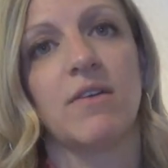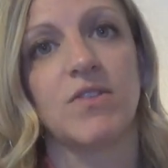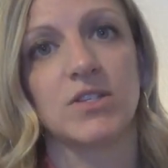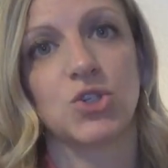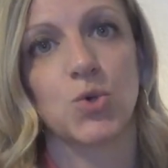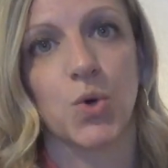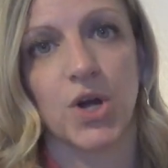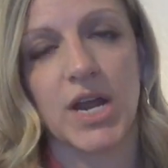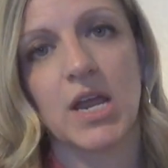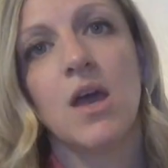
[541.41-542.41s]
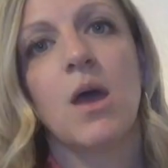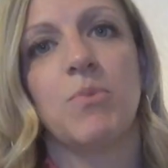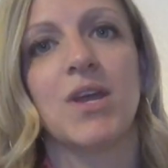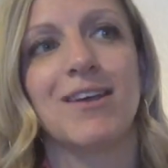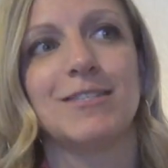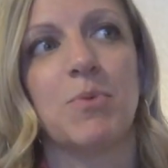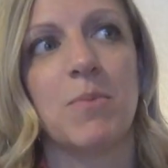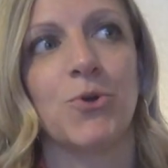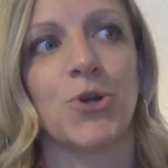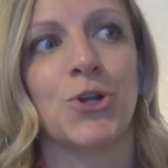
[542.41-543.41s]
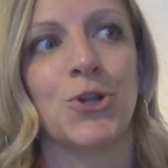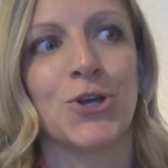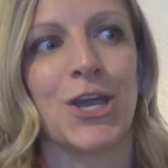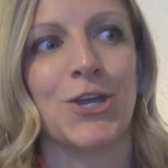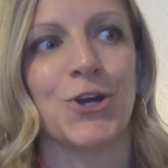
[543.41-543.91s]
of the story, because people are going to look at